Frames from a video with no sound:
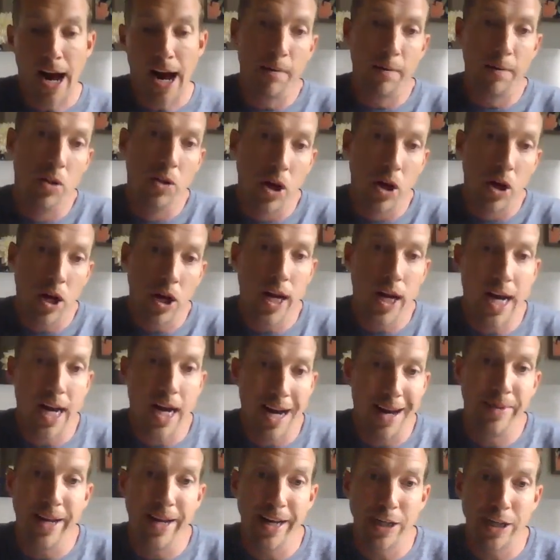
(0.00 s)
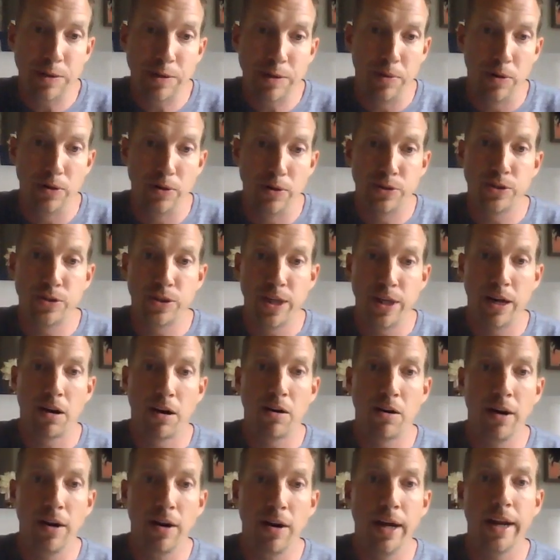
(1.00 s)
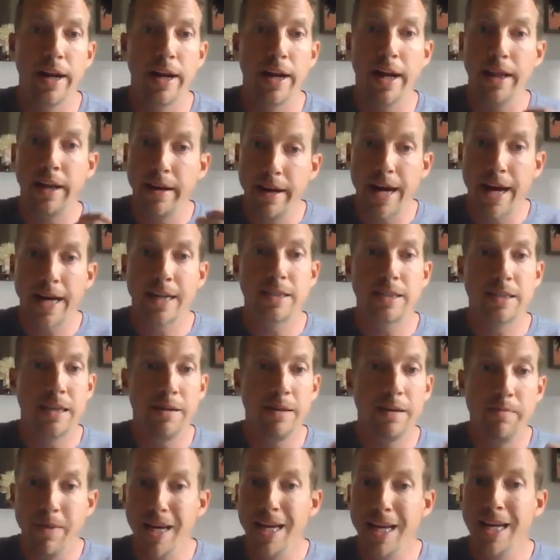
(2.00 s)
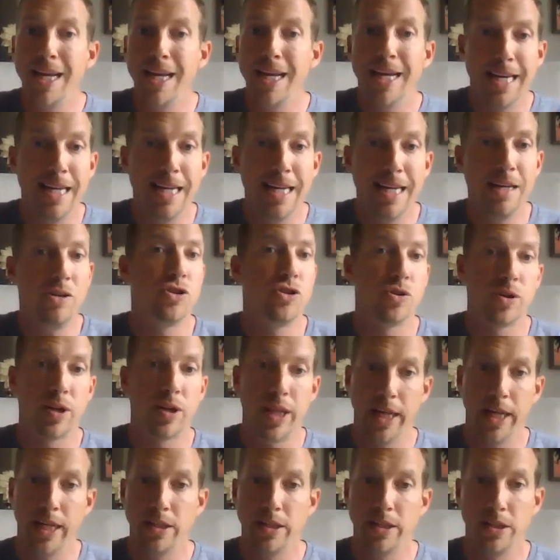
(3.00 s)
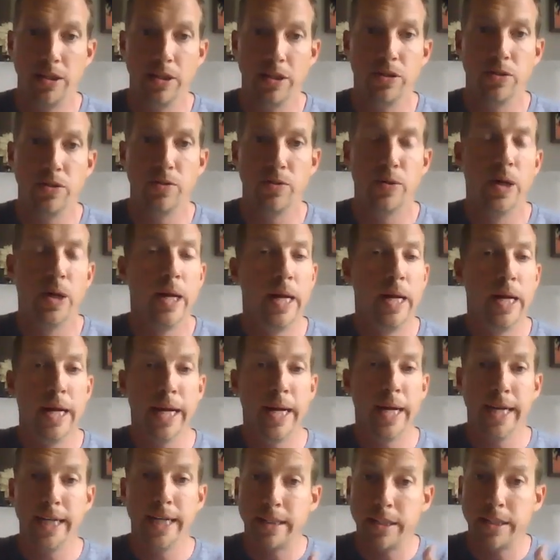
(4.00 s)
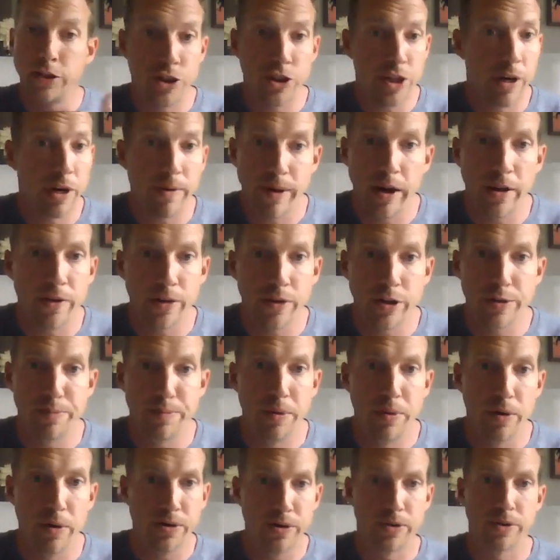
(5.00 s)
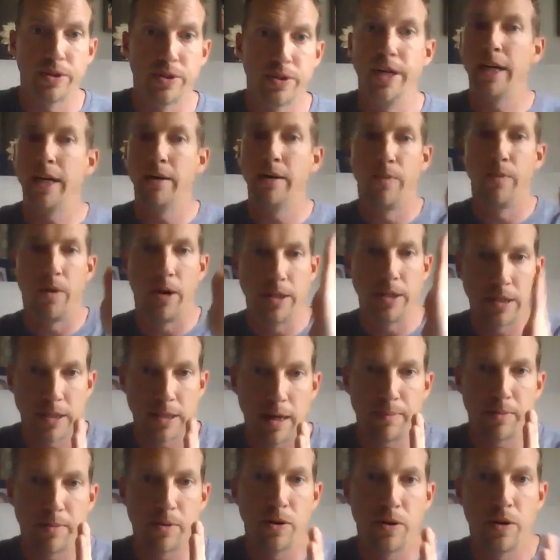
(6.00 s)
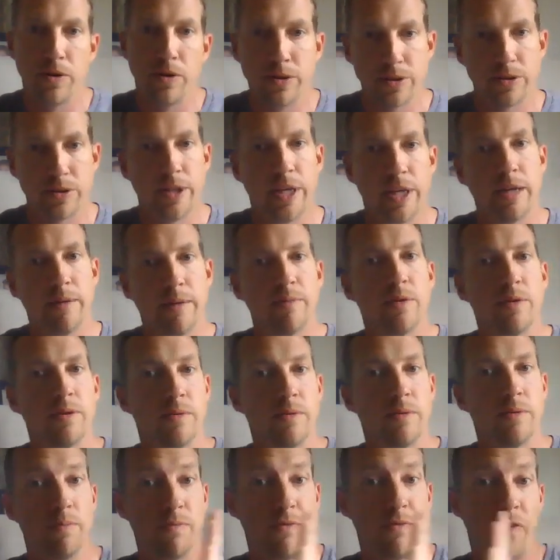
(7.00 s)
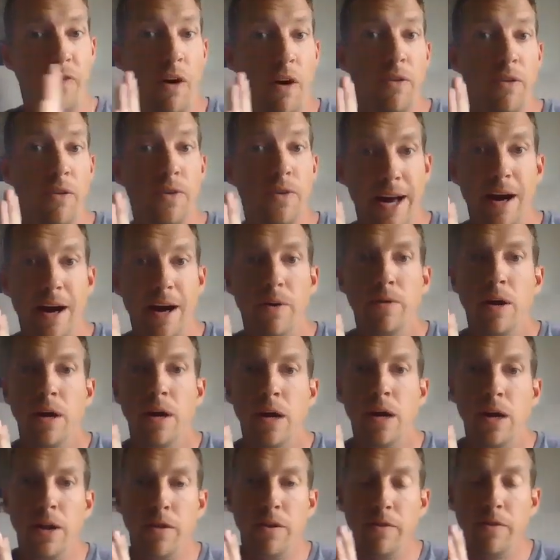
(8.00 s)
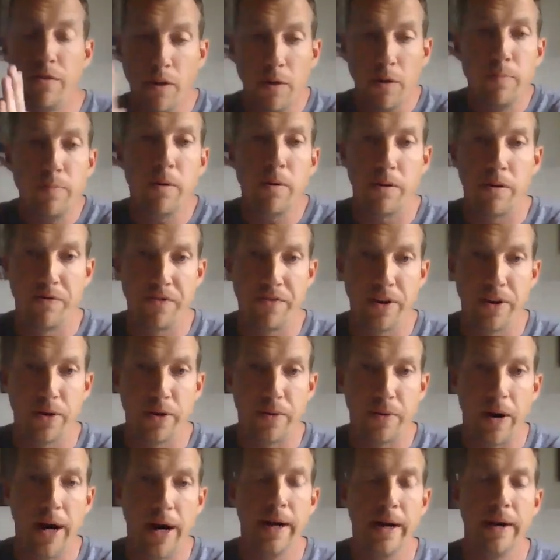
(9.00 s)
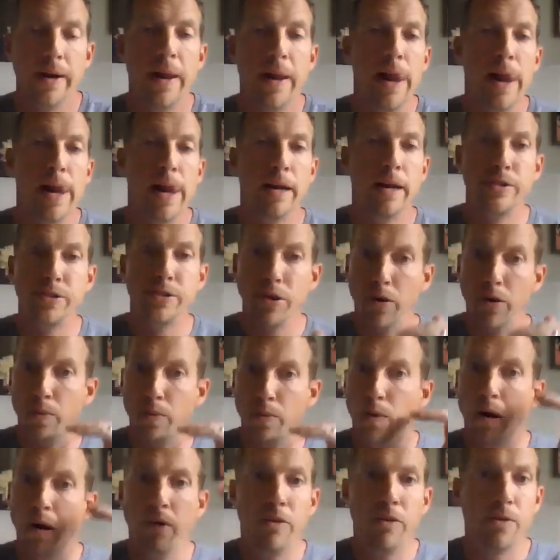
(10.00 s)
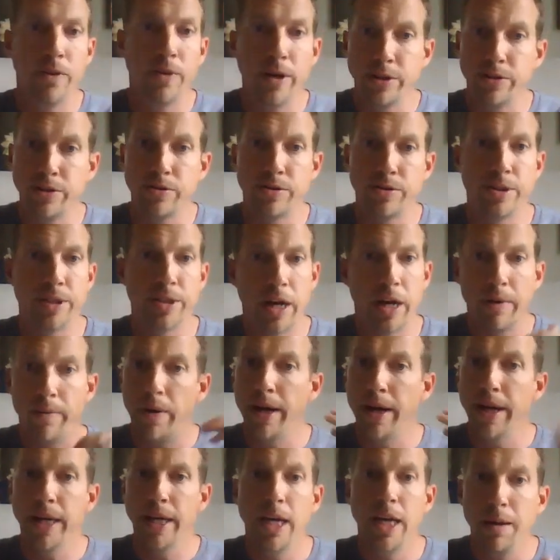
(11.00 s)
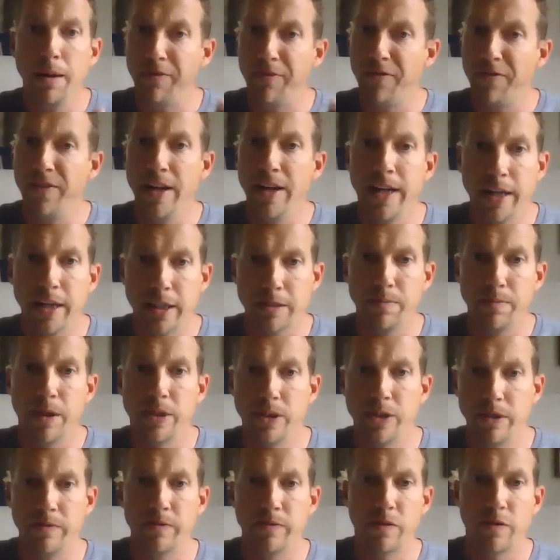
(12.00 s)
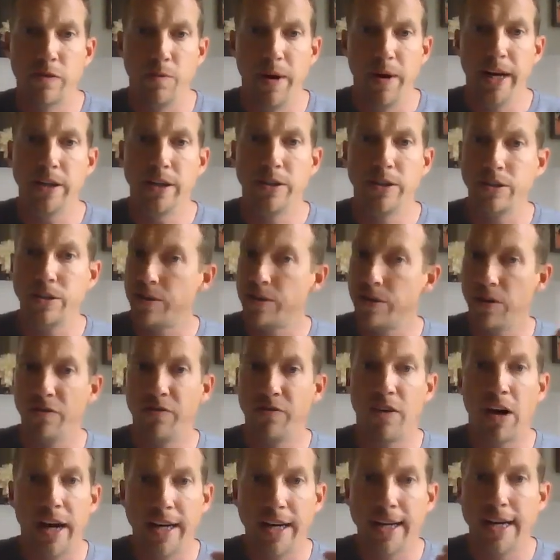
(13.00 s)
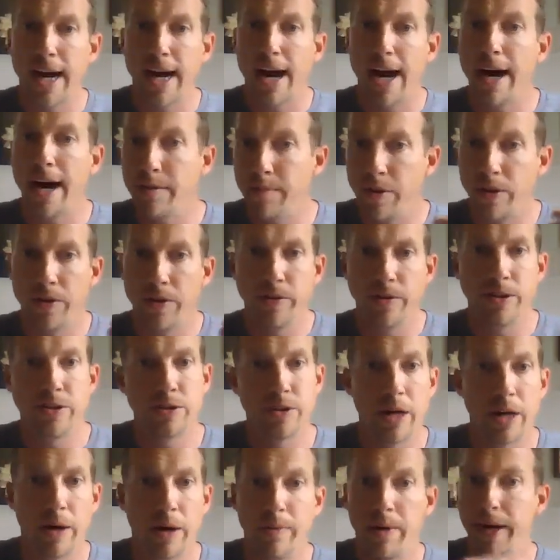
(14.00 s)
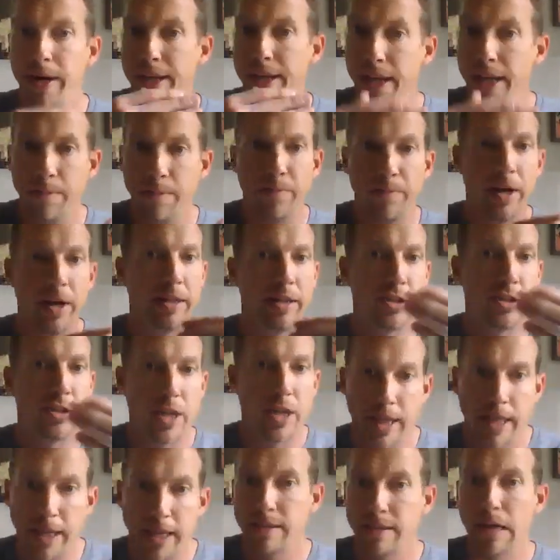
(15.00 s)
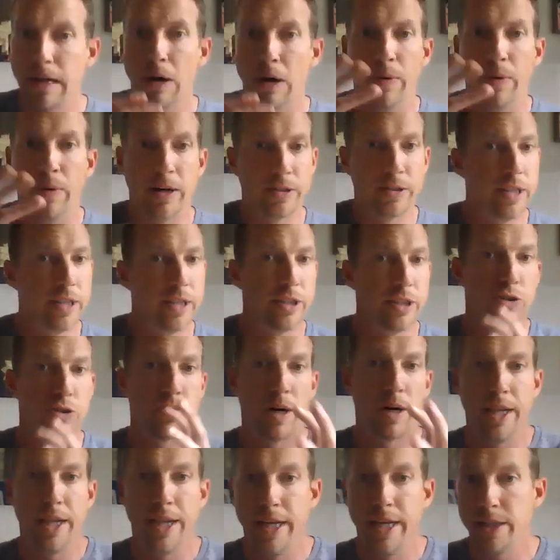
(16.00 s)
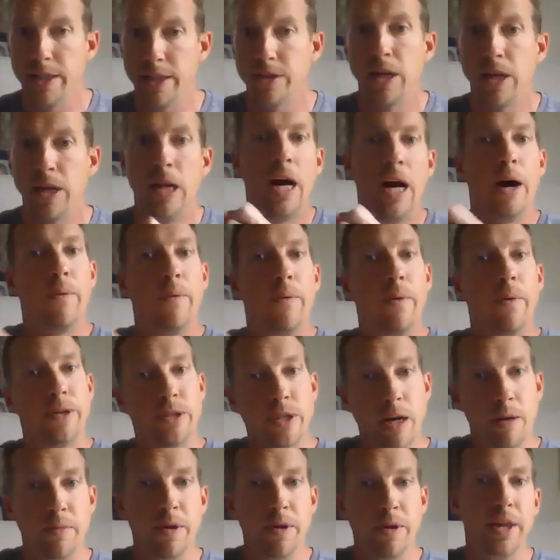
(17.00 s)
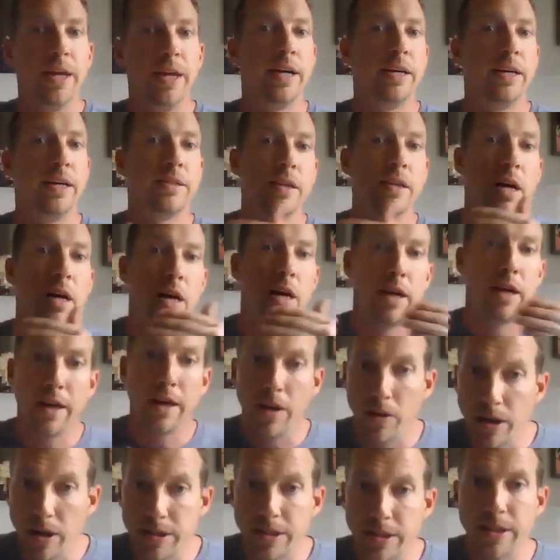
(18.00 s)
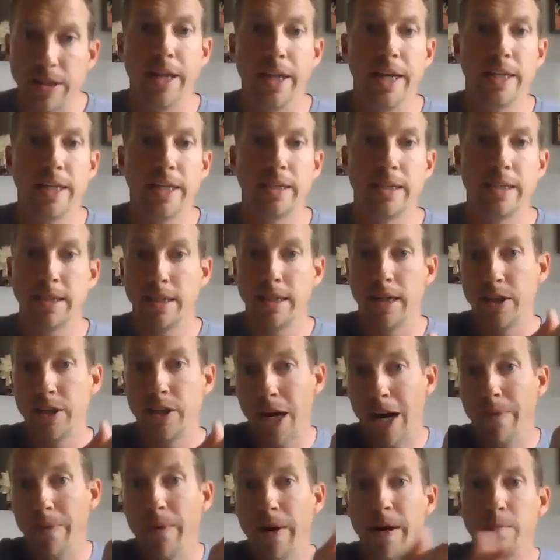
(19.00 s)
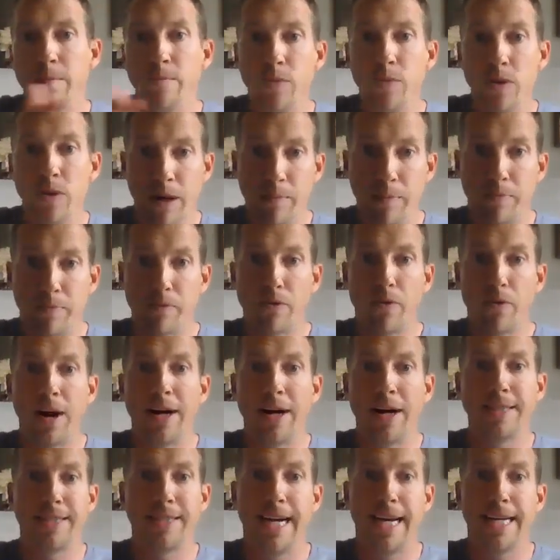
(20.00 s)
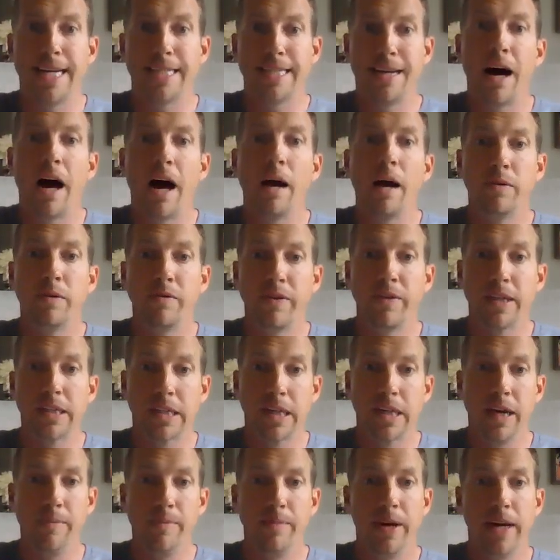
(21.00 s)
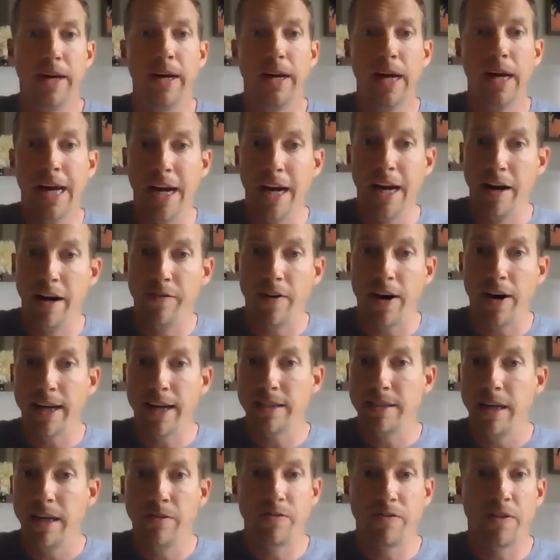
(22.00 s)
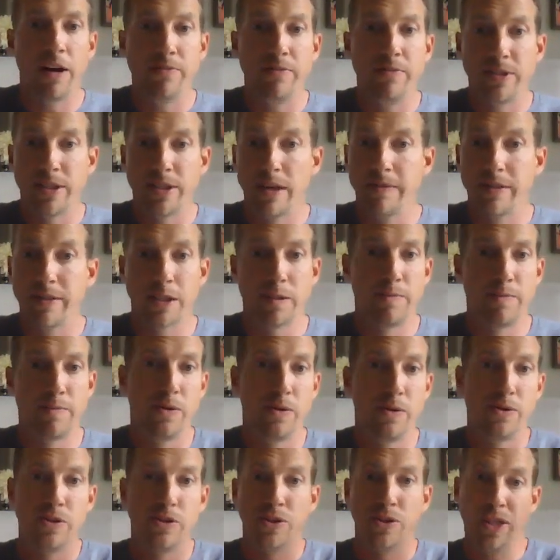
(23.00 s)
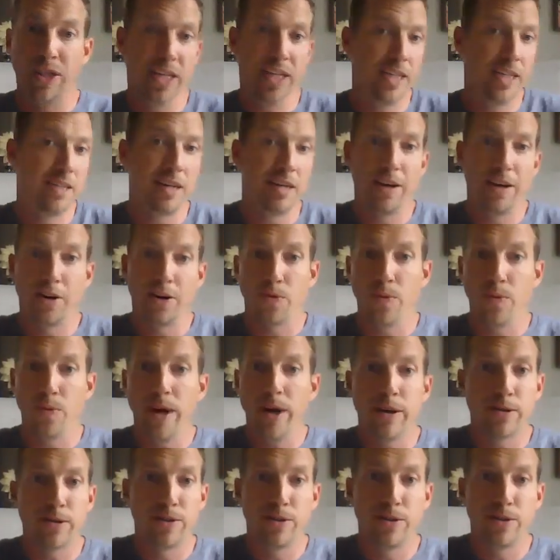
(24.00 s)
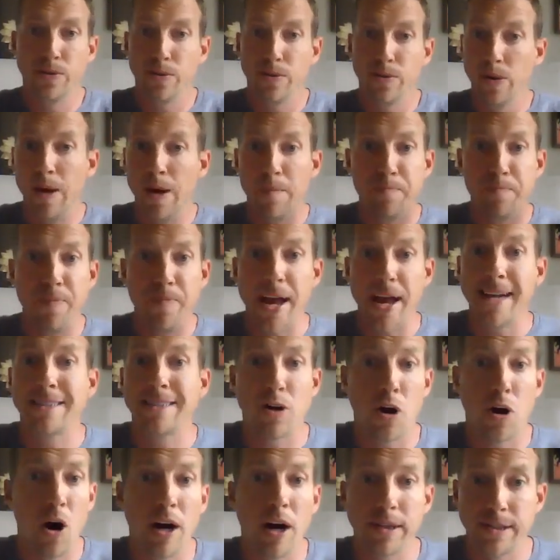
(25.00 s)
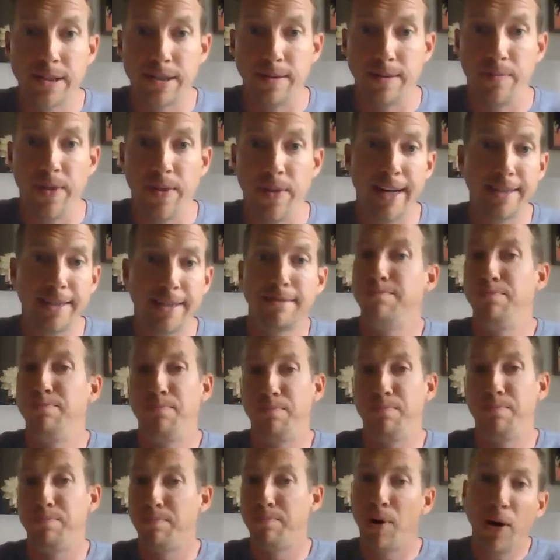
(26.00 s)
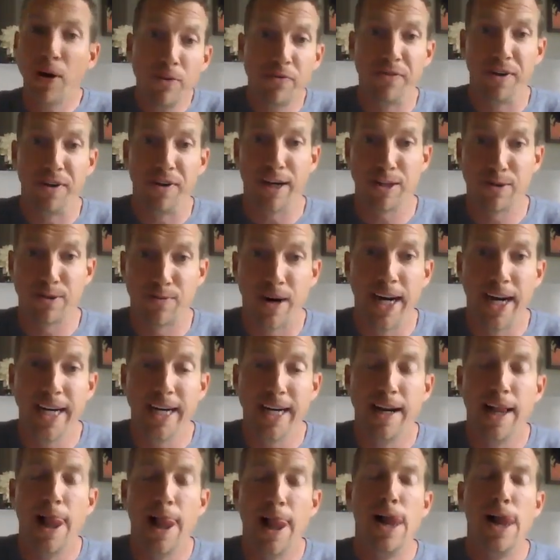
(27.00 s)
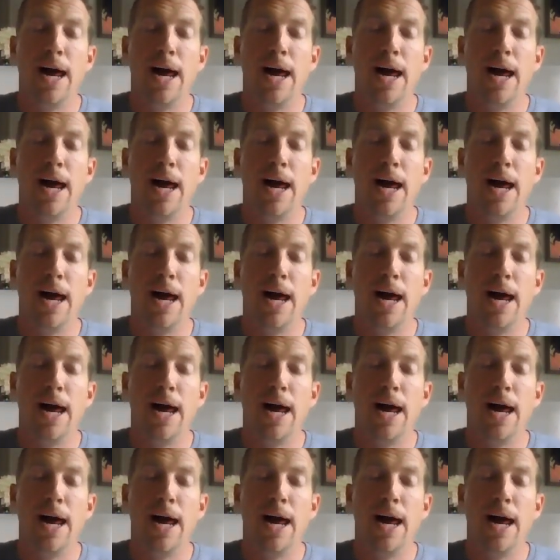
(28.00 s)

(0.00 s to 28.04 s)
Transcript: I'm looking at how many exposures they are in. And the next immediate knee-jerk thing to do is to share another exposure, take them one step closer, take them farther down the football field, right? So while they're interested, I want to keep feeding as much information. So if I got them and they're interested, I want to keep, hey, check this out, watch this, try this, I want you to come to this, listen to this, etc. I want to compress that time of excitement. If I can take 5 to 7 exposures and get it done in a week or 2, that's awesome. That's perfect, right?